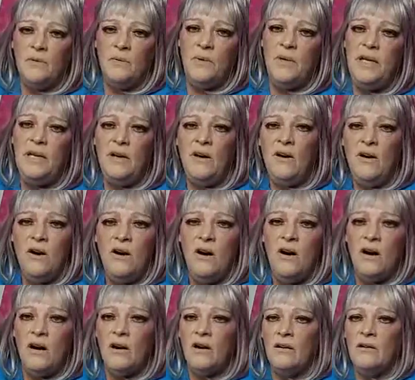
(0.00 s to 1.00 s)
We
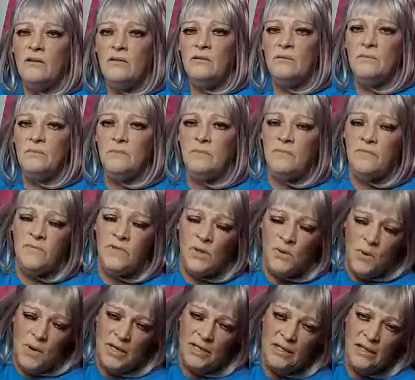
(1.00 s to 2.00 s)
are
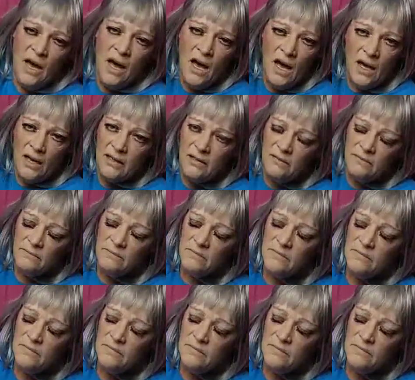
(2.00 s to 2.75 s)
the one God.